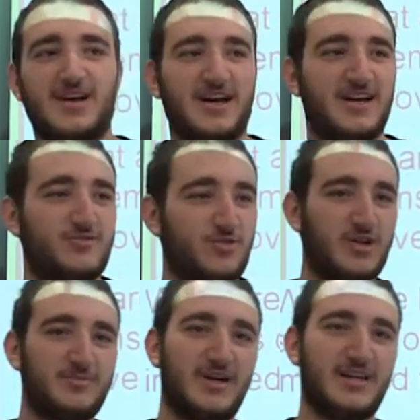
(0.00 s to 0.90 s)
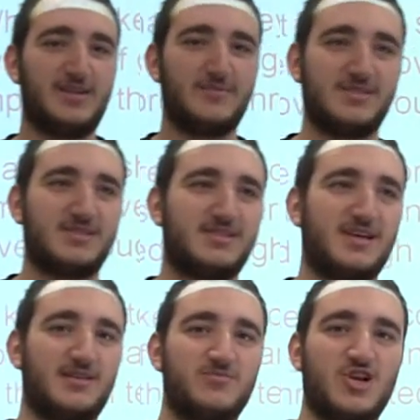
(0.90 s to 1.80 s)
Hi everyone, my name is
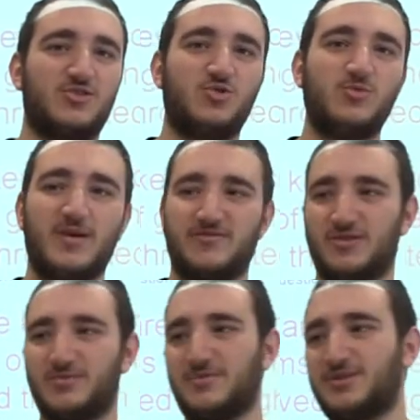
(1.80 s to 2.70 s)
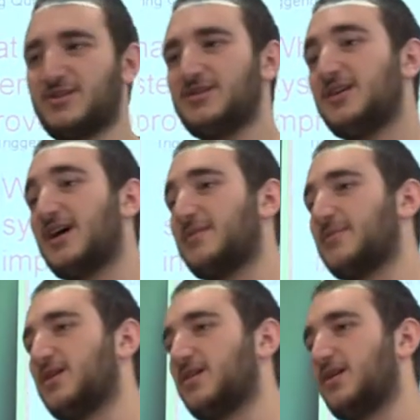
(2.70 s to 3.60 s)
Karim Chalhoub. I'm from Lebanon. I'm
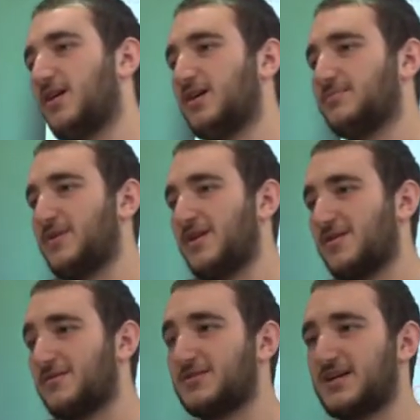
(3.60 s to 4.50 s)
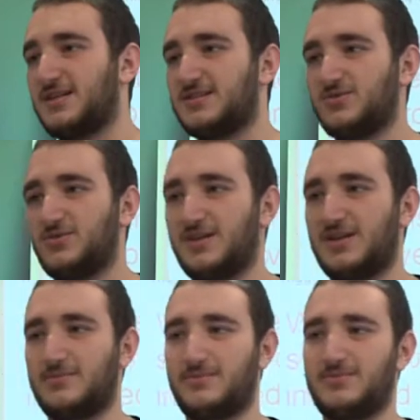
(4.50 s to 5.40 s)
a law and political science student at